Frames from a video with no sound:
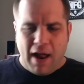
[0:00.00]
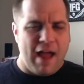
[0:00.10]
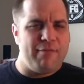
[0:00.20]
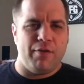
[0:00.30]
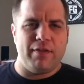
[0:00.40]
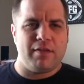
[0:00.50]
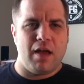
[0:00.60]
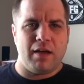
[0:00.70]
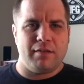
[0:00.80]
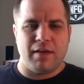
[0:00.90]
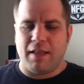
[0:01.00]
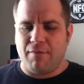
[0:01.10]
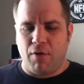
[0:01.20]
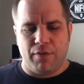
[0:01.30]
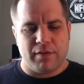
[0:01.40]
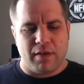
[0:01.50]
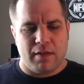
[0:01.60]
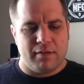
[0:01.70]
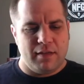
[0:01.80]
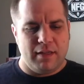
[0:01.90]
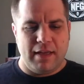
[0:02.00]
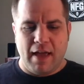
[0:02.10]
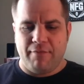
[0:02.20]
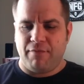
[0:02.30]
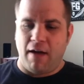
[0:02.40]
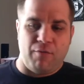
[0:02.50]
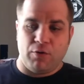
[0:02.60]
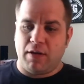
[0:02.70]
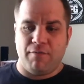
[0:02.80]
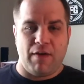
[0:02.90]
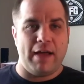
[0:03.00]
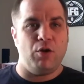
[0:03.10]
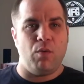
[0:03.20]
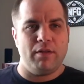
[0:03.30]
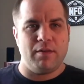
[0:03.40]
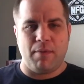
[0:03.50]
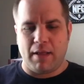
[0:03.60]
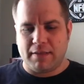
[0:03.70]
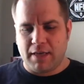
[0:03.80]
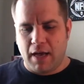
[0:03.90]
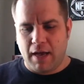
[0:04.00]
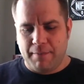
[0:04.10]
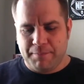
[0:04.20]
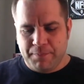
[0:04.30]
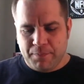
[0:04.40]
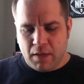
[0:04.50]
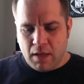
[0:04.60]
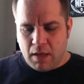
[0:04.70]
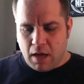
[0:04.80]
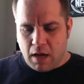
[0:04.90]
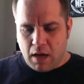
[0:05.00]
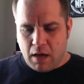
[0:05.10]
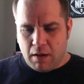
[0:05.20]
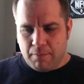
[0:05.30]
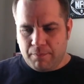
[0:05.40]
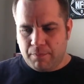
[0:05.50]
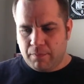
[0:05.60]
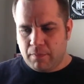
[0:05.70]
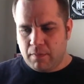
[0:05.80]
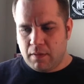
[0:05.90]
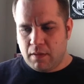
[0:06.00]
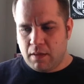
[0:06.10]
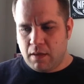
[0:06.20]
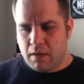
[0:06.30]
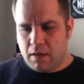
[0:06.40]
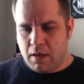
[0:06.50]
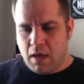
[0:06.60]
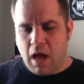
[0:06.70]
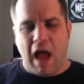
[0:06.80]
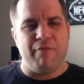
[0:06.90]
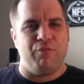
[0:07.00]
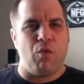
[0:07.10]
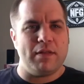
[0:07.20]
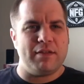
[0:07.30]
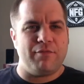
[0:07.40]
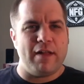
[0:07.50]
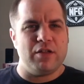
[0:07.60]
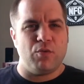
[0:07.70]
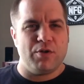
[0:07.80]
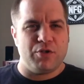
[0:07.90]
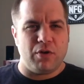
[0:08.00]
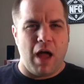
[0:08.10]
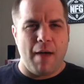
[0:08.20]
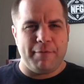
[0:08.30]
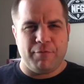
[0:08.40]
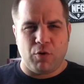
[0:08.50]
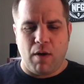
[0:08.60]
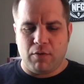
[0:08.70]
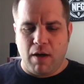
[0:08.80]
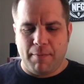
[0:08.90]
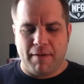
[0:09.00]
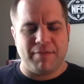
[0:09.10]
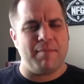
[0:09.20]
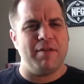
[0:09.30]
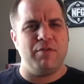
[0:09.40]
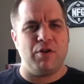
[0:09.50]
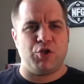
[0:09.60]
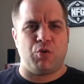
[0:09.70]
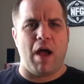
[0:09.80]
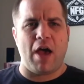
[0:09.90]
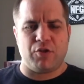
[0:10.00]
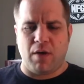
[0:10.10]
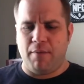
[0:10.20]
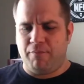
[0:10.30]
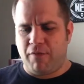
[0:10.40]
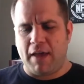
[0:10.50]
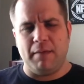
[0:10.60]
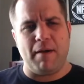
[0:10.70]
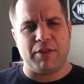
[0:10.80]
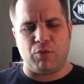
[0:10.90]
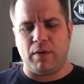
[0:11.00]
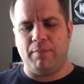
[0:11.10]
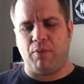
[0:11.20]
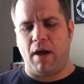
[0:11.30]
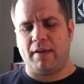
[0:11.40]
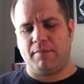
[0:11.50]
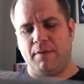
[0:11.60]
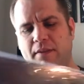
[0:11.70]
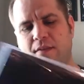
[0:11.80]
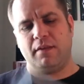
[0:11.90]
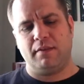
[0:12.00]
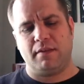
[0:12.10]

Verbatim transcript: I've owned this on cassette. I've owned this on CD. I've, I've owned it on vinyl once upon a time. Um, I've wanted to find an original copy for quite a while, but every time I do, they're trash. So I finally bought the repress. But this is